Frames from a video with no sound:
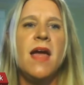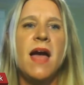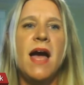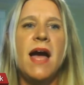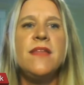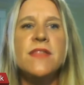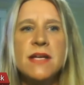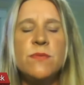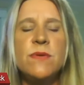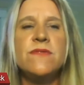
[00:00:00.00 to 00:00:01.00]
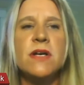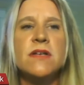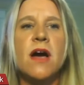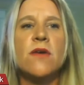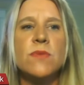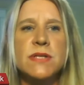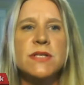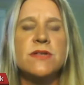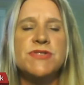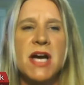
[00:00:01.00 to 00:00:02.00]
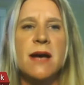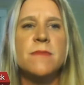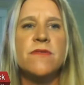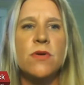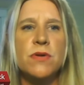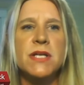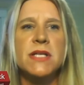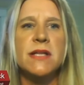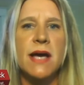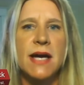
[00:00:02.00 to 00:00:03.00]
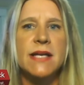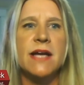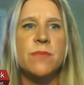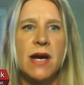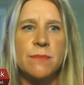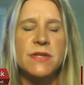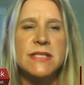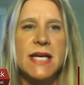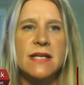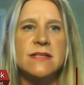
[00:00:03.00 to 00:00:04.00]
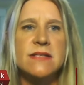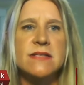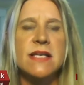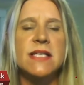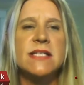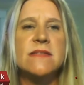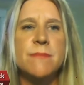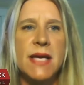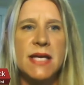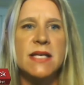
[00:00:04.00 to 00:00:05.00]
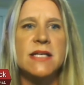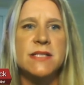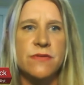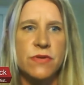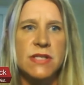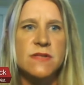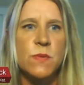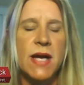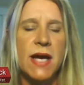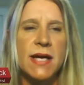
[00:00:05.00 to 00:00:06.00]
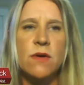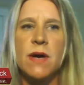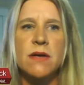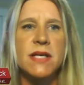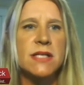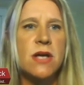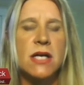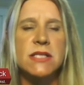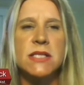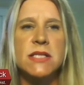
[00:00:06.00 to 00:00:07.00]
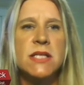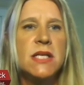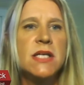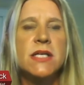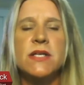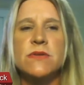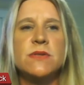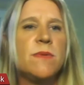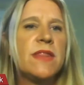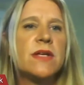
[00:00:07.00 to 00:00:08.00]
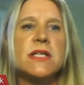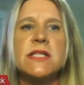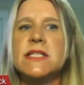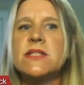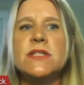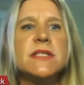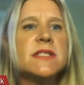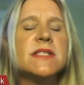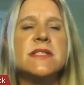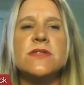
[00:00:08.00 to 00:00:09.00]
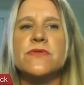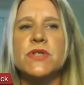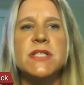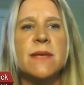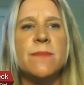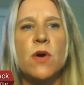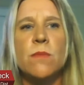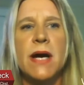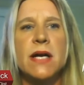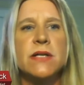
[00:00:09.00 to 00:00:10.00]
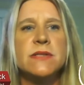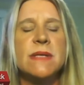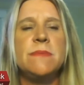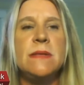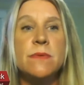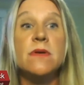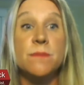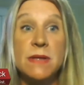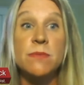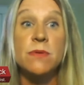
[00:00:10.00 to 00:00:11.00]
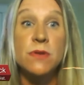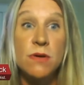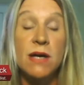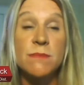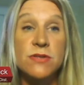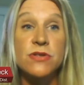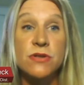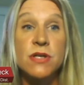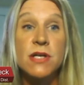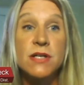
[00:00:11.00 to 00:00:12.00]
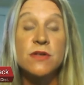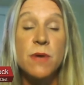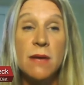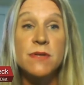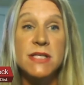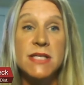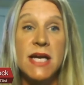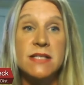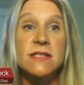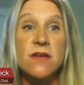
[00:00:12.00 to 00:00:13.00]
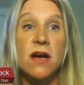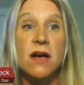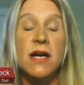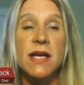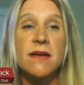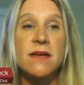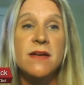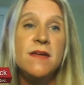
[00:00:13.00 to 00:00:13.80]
I think we've done a really good job of holding the line on property taxes and it's made a difference. When I go out and I talk to, you know, whether it's senior citizens or first-time home buyers, I mean people people know how much their their property taxes are and